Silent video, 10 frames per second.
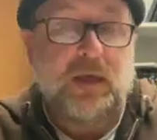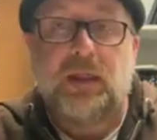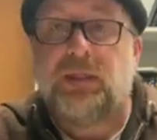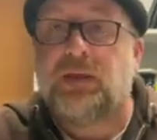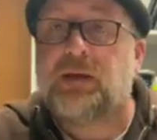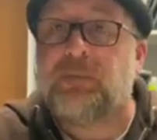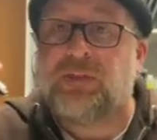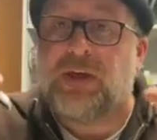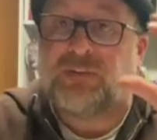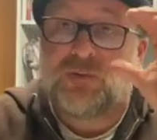Think about
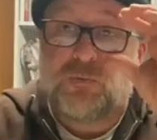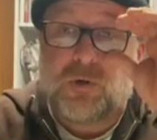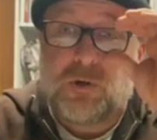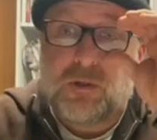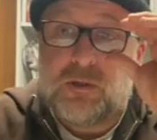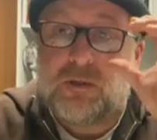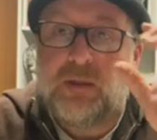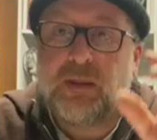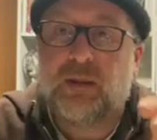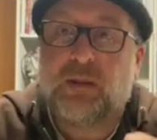that swirl.
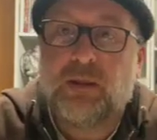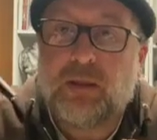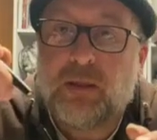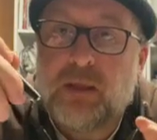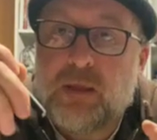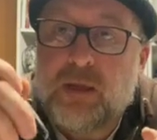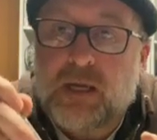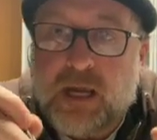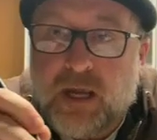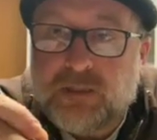
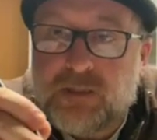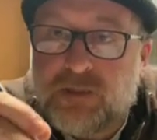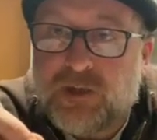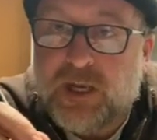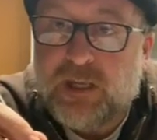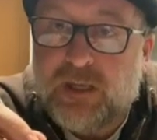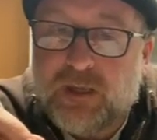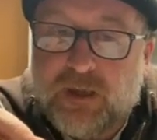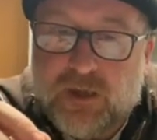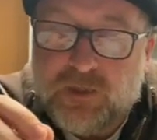Concentrate
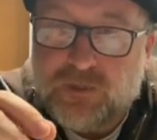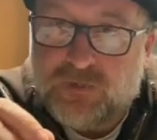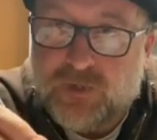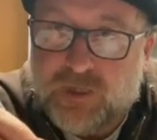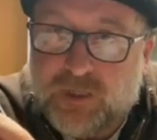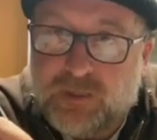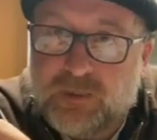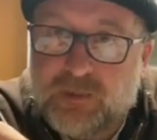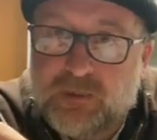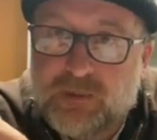on your drawing.
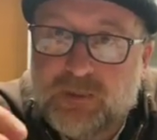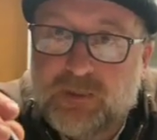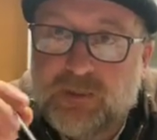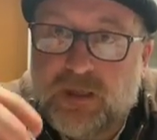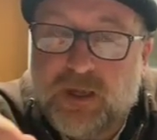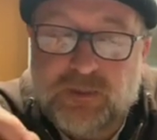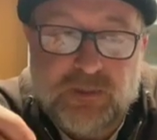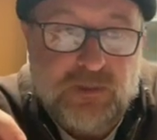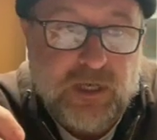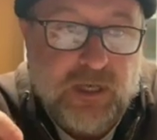
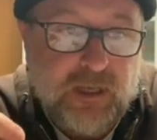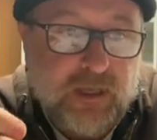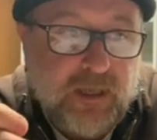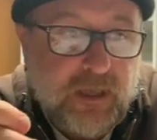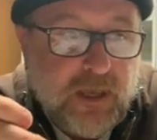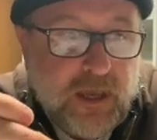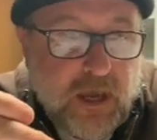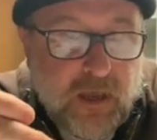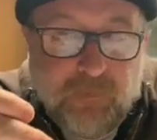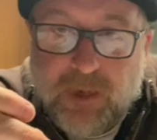Concentrate
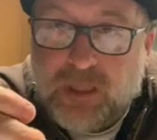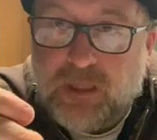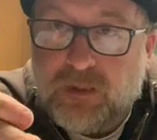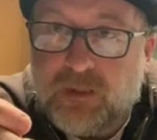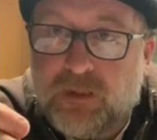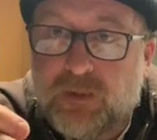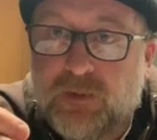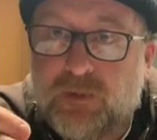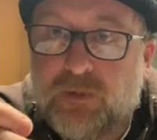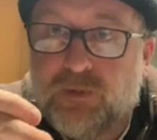on making
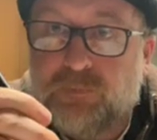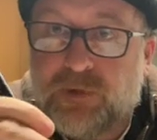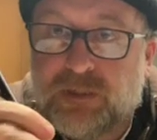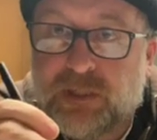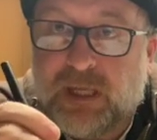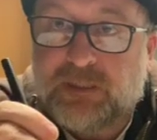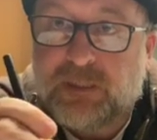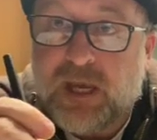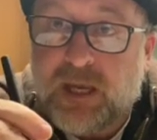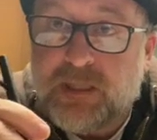precise
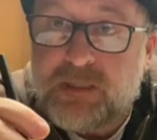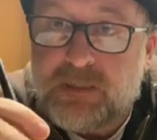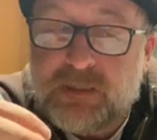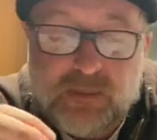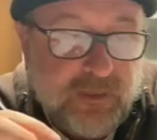lines.